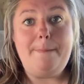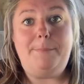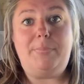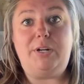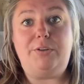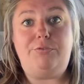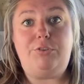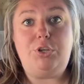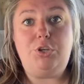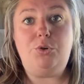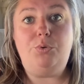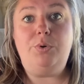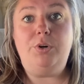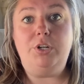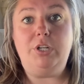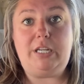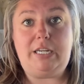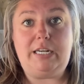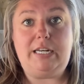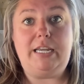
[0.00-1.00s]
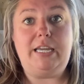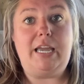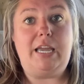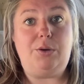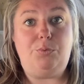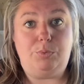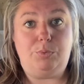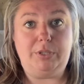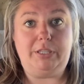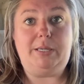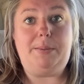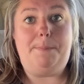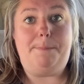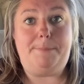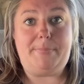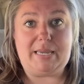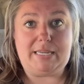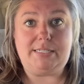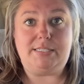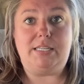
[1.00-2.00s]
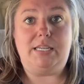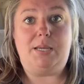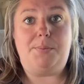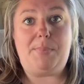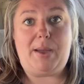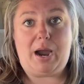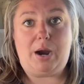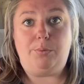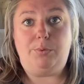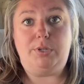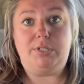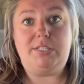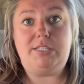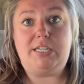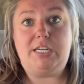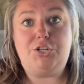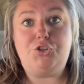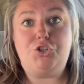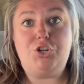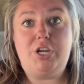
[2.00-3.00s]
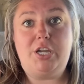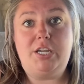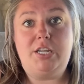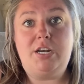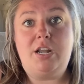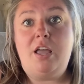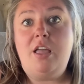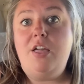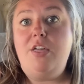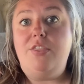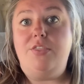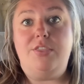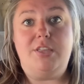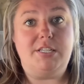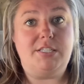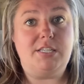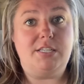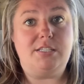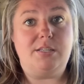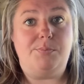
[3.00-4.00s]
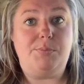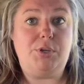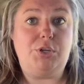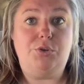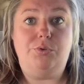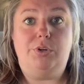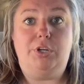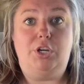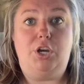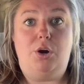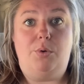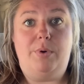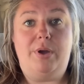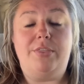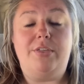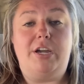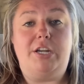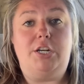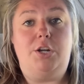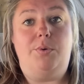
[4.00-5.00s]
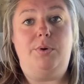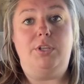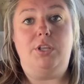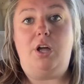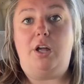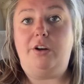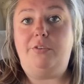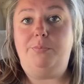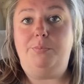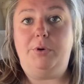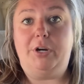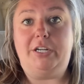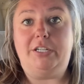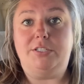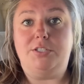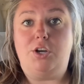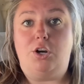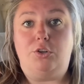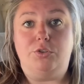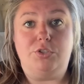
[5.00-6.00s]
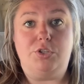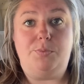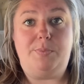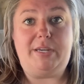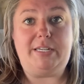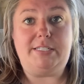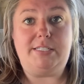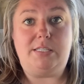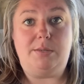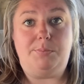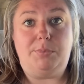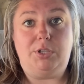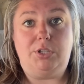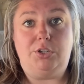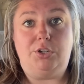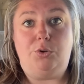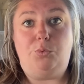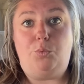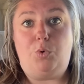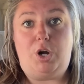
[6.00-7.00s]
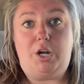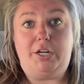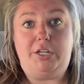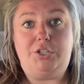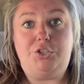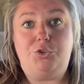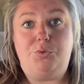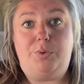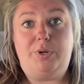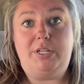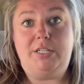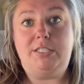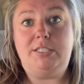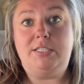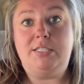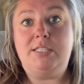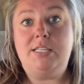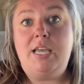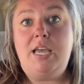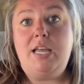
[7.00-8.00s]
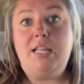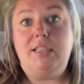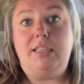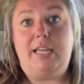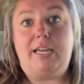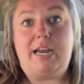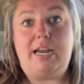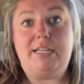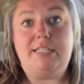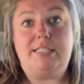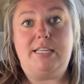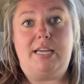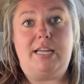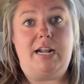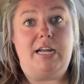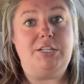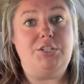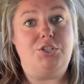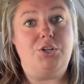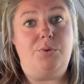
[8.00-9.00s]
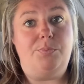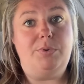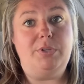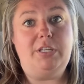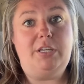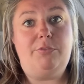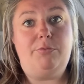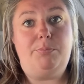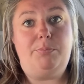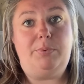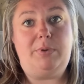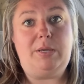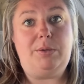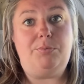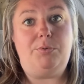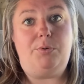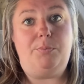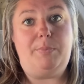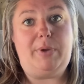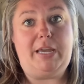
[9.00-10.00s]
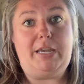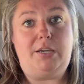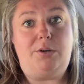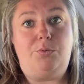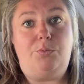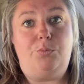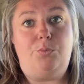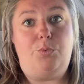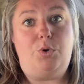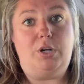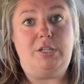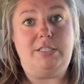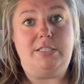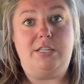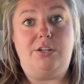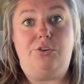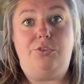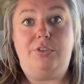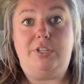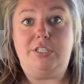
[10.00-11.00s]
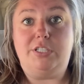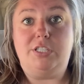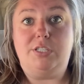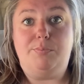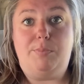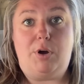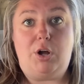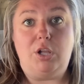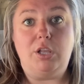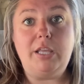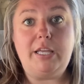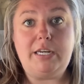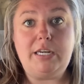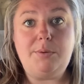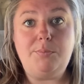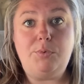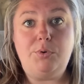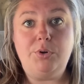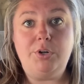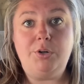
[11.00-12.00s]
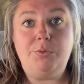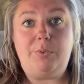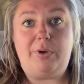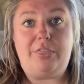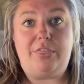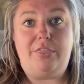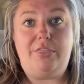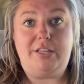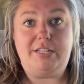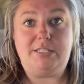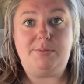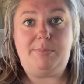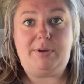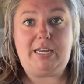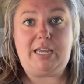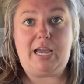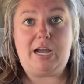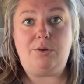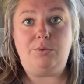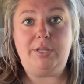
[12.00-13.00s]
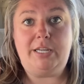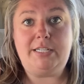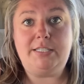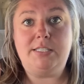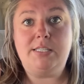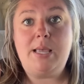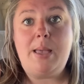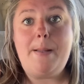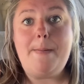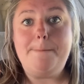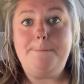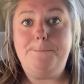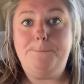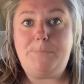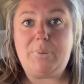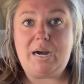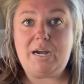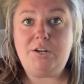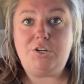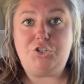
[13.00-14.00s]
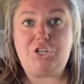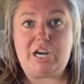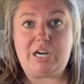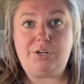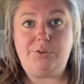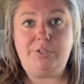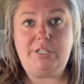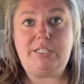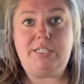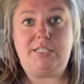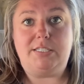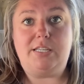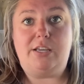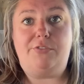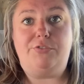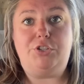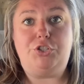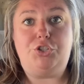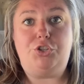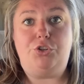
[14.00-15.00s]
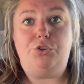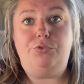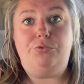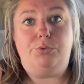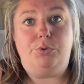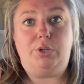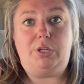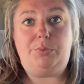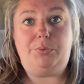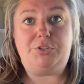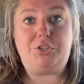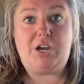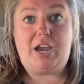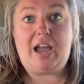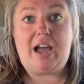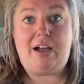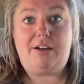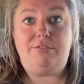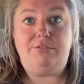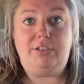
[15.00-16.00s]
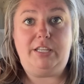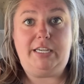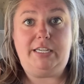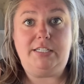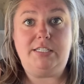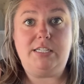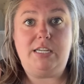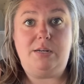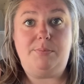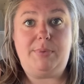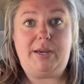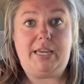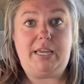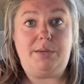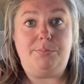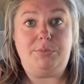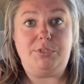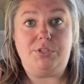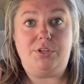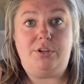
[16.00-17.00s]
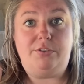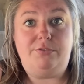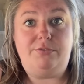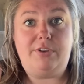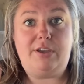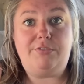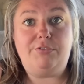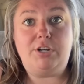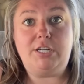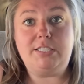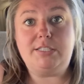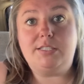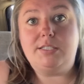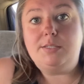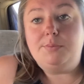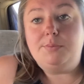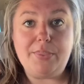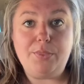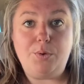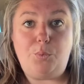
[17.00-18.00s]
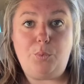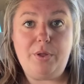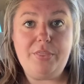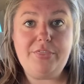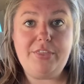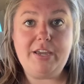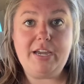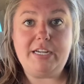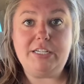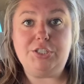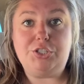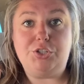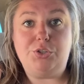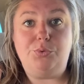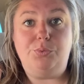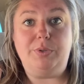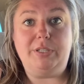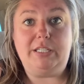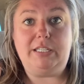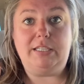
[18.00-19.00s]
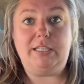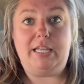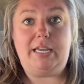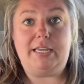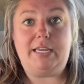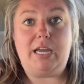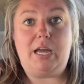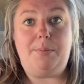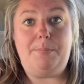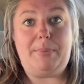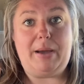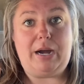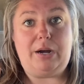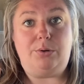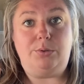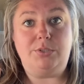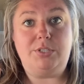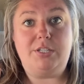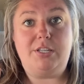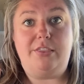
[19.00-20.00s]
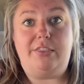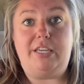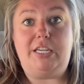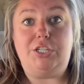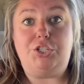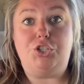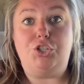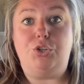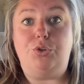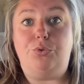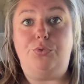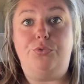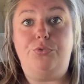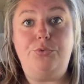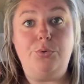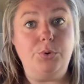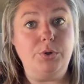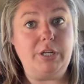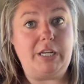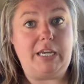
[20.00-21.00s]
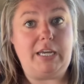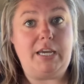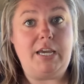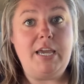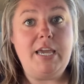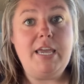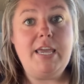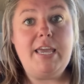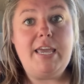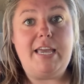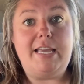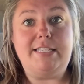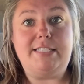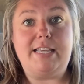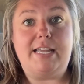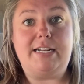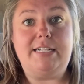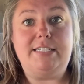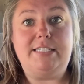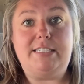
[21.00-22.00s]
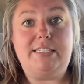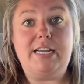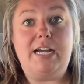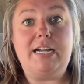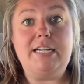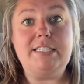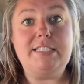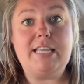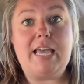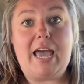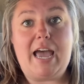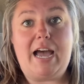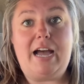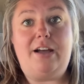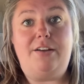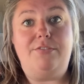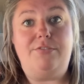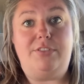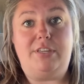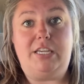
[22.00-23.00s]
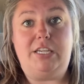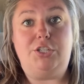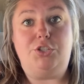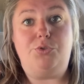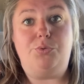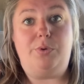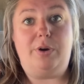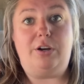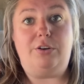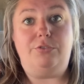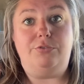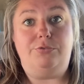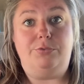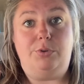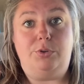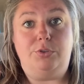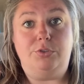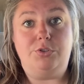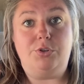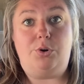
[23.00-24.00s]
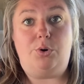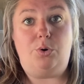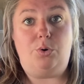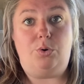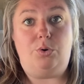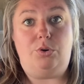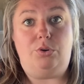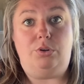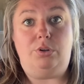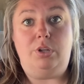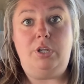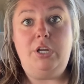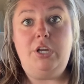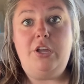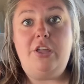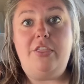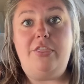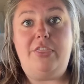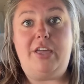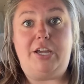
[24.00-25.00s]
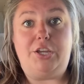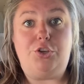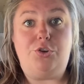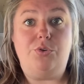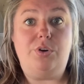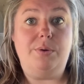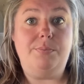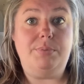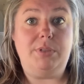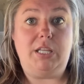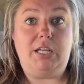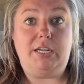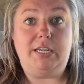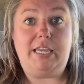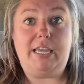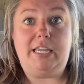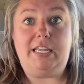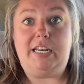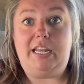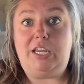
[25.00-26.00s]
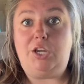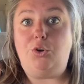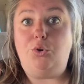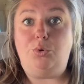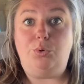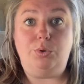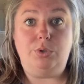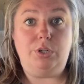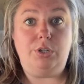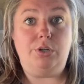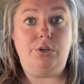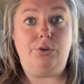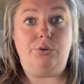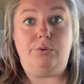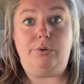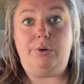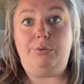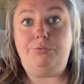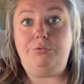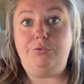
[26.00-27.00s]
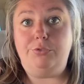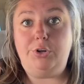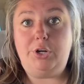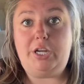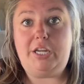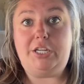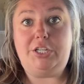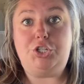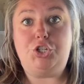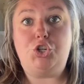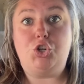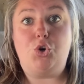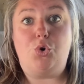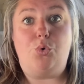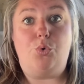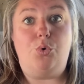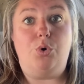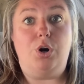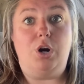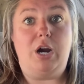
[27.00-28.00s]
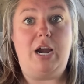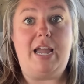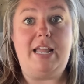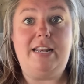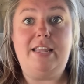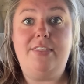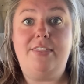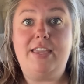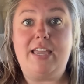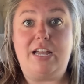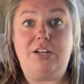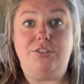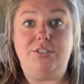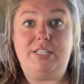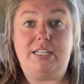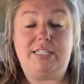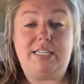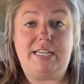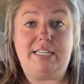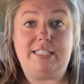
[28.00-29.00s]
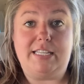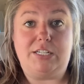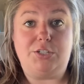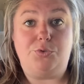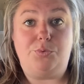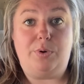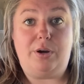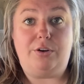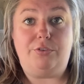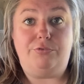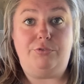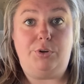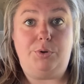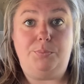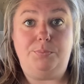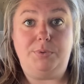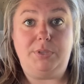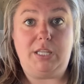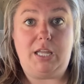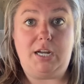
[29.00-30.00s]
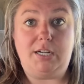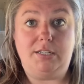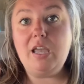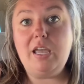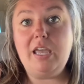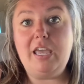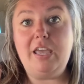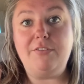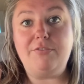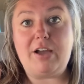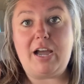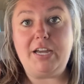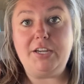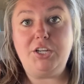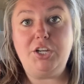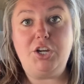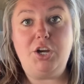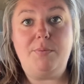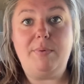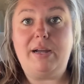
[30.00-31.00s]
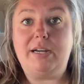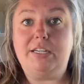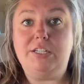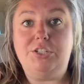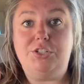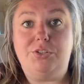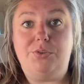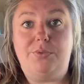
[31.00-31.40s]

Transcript: But if you are needing a really basic power station, this is something you can go with. I know a lot of brands also make similar wattage ones. Like I said, I don't believe people make ones that are this small anymore with this many outlets, but Jackery does have the 240, which I have linked in my Amazon favorites. one thing I do really like about the 240 is that it does have the 12-volt hole that you can plug in a cooler or a fridge or anything else that takes that 12-volt plug. If I could go back and do